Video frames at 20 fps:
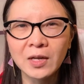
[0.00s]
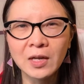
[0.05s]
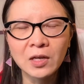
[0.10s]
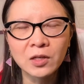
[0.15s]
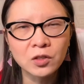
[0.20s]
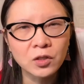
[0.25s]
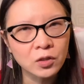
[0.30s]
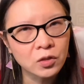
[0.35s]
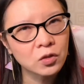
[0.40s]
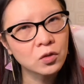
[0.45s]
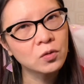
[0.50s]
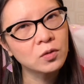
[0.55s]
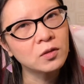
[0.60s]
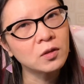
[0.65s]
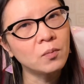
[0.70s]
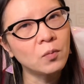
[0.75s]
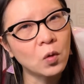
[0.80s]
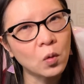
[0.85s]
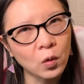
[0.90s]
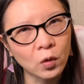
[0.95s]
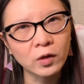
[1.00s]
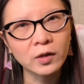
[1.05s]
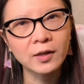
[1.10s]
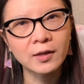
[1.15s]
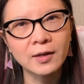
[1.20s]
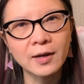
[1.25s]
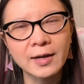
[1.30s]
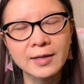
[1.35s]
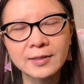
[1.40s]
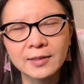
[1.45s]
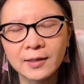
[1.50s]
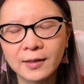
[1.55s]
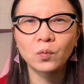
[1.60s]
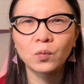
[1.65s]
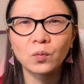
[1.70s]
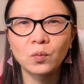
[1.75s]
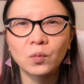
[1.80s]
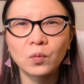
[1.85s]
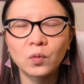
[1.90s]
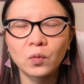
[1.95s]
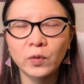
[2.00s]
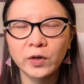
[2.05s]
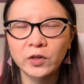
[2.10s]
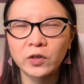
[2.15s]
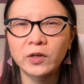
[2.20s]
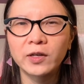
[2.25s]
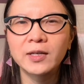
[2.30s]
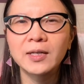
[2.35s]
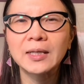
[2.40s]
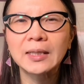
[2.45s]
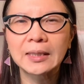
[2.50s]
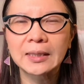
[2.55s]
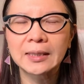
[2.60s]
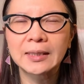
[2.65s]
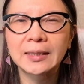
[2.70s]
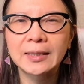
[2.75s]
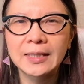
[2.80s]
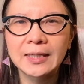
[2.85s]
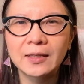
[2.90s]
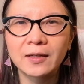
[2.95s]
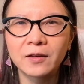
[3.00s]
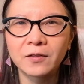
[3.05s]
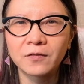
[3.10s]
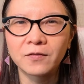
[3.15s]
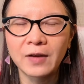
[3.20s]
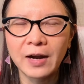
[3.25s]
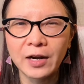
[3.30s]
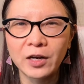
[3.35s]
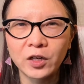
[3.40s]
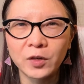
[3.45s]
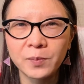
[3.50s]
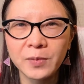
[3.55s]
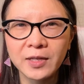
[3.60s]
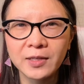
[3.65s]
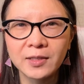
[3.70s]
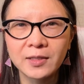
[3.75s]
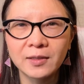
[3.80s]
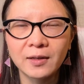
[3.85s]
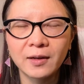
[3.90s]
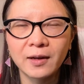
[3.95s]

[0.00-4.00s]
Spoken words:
Just do some organizing. When you're in a clean environment,